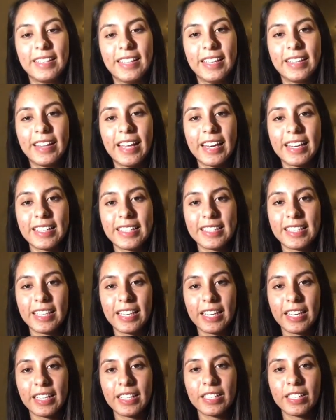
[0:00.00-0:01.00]
And that is the
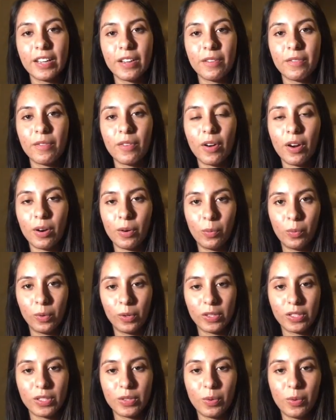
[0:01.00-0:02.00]
end of our
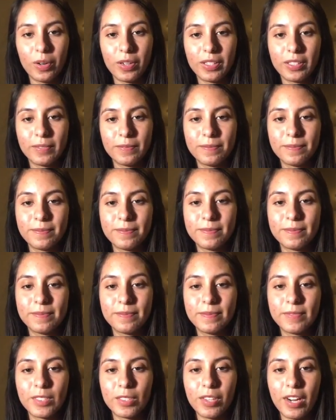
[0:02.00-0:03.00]
word sort
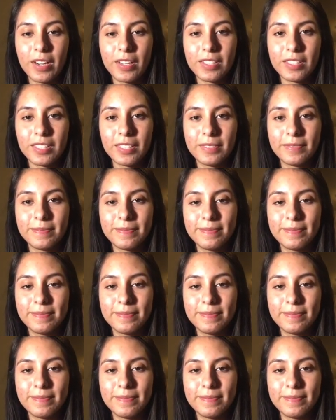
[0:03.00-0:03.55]
strategy.